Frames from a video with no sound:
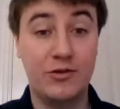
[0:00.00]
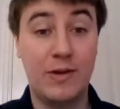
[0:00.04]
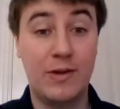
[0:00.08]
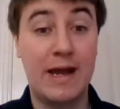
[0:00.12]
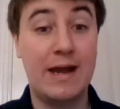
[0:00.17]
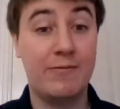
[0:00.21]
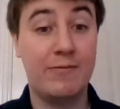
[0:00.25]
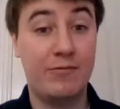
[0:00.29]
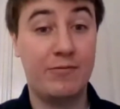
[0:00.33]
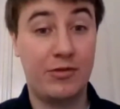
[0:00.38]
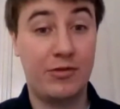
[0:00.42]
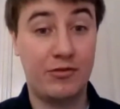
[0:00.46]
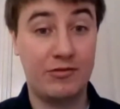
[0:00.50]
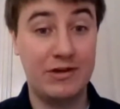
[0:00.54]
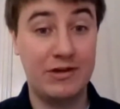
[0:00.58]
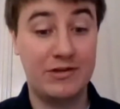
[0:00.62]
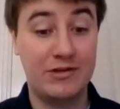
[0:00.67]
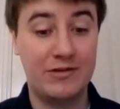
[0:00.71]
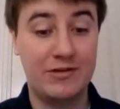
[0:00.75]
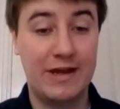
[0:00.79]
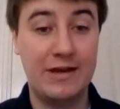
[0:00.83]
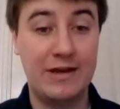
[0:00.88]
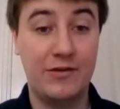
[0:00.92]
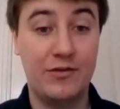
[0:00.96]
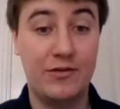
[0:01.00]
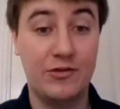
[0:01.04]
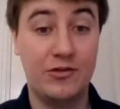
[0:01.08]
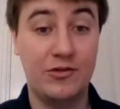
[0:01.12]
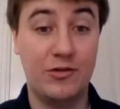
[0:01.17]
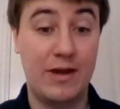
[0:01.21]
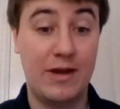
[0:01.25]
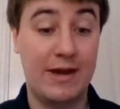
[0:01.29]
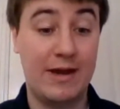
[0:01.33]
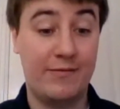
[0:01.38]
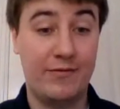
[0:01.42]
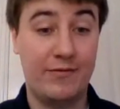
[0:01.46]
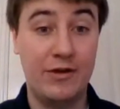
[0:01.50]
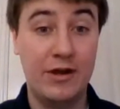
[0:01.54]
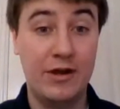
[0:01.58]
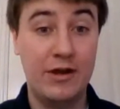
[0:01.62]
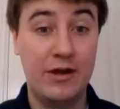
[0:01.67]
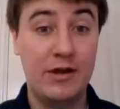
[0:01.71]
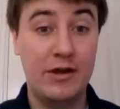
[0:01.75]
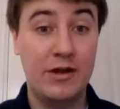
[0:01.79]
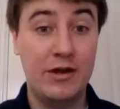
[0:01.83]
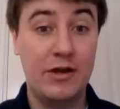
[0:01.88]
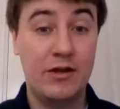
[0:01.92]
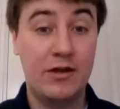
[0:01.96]
You have 3 statuses. You have
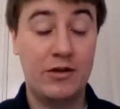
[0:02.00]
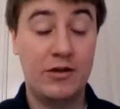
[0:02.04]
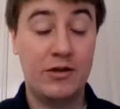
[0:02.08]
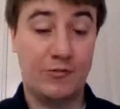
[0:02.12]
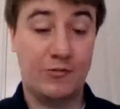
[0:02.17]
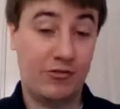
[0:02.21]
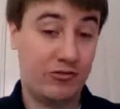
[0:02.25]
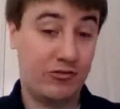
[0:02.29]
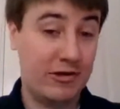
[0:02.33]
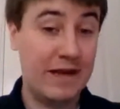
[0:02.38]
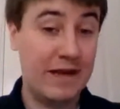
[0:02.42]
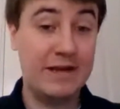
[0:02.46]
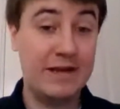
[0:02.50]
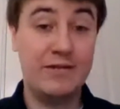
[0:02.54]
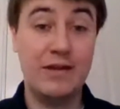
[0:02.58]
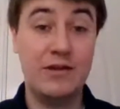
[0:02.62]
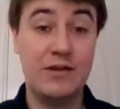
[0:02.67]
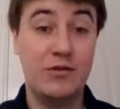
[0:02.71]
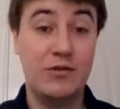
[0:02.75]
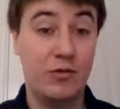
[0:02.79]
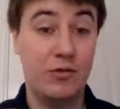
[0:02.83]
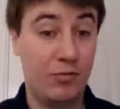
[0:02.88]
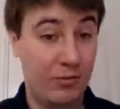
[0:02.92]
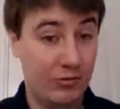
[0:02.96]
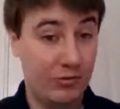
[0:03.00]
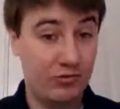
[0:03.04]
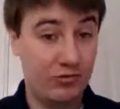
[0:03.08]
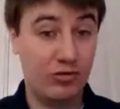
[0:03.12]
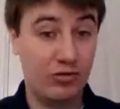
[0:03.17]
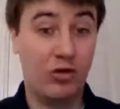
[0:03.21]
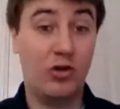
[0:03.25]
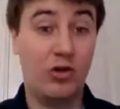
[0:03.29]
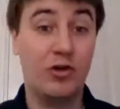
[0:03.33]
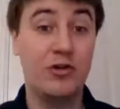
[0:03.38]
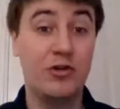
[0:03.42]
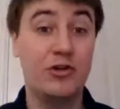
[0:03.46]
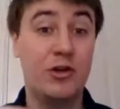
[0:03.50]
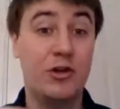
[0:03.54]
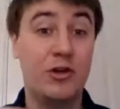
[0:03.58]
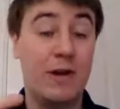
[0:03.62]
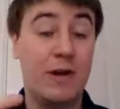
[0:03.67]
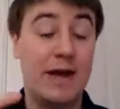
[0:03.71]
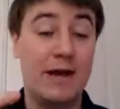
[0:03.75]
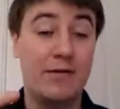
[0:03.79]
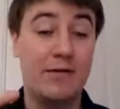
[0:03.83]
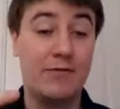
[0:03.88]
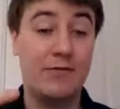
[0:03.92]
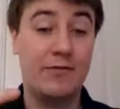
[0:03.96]
created, you've withdrawn, you
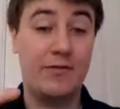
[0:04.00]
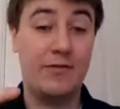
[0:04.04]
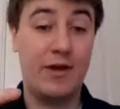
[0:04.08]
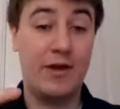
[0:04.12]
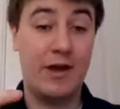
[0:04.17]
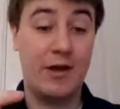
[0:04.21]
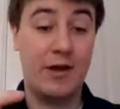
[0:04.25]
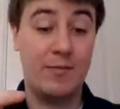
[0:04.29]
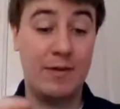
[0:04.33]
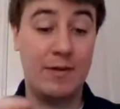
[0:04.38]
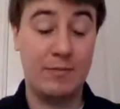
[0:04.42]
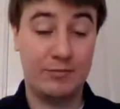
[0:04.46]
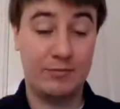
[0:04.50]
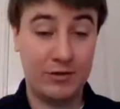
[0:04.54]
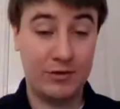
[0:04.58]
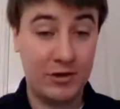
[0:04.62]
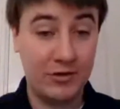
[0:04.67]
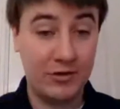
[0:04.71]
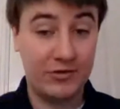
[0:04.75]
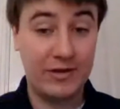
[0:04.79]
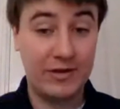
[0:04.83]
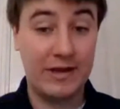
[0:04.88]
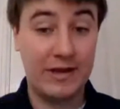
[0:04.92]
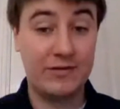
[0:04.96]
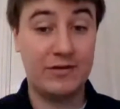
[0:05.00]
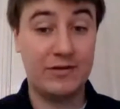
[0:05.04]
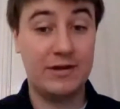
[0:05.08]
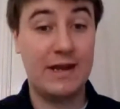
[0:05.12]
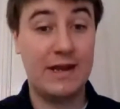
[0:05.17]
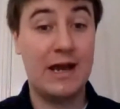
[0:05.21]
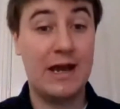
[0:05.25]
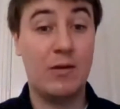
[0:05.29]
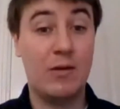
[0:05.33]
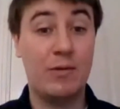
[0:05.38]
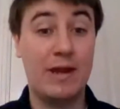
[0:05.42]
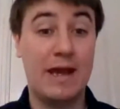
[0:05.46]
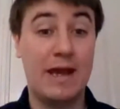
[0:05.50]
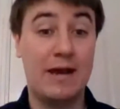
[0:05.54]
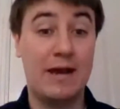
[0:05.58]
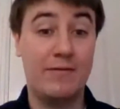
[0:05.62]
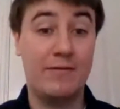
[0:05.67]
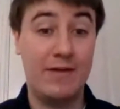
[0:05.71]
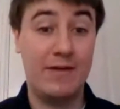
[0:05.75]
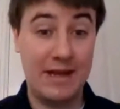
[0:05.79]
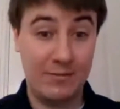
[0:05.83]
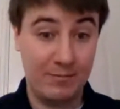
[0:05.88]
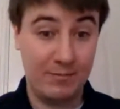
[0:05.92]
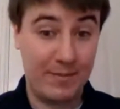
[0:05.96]
have in process, and now we
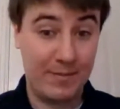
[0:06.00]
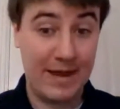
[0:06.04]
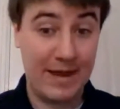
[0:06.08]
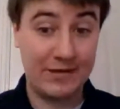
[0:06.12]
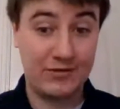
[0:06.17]
have in